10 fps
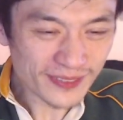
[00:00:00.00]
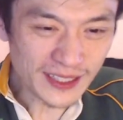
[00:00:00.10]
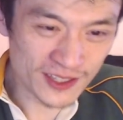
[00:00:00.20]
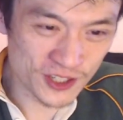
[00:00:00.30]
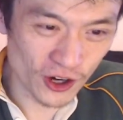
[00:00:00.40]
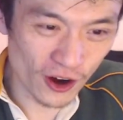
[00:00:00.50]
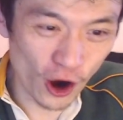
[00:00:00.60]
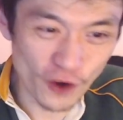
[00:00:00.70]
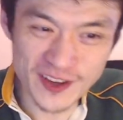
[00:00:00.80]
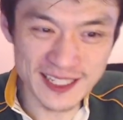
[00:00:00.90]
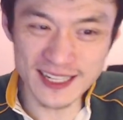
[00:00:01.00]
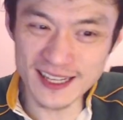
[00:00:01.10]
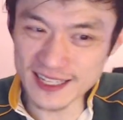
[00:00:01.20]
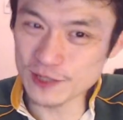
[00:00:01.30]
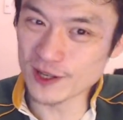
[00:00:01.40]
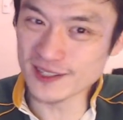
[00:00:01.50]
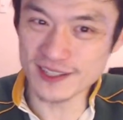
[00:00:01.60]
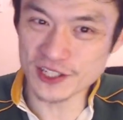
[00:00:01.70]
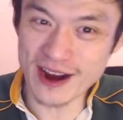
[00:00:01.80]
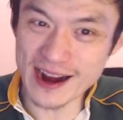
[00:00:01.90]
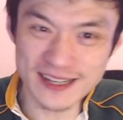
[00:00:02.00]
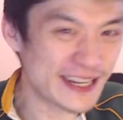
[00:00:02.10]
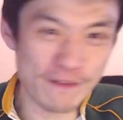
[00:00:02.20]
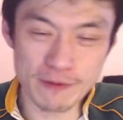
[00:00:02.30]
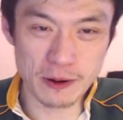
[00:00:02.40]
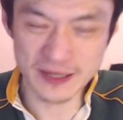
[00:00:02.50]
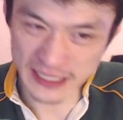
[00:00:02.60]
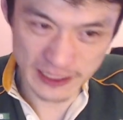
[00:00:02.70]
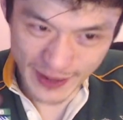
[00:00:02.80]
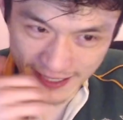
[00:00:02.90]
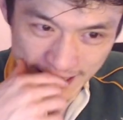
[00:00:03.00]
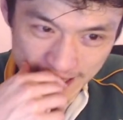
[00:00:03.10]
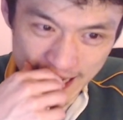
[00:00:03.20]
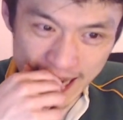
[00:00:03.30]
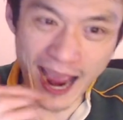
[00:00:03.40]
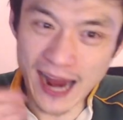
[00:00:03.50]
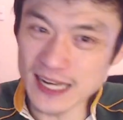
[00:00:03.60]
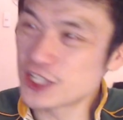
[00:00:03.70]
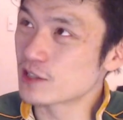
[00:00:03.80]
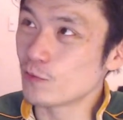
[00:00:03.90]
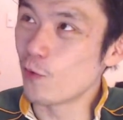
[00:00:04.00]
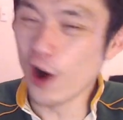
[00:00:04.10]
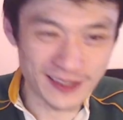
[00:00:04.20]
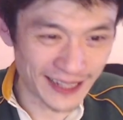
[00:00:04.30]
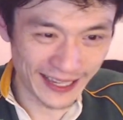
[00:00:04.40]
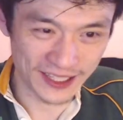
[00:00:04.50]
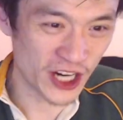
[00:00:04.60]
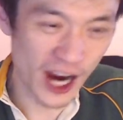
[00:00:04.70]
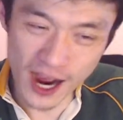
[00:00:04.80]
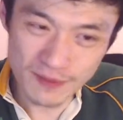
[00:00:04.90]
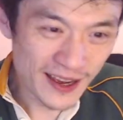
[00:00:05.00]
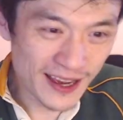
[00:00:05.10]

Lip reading: So obviously this was the strategy everyone was expecting, and he just worked like a charm.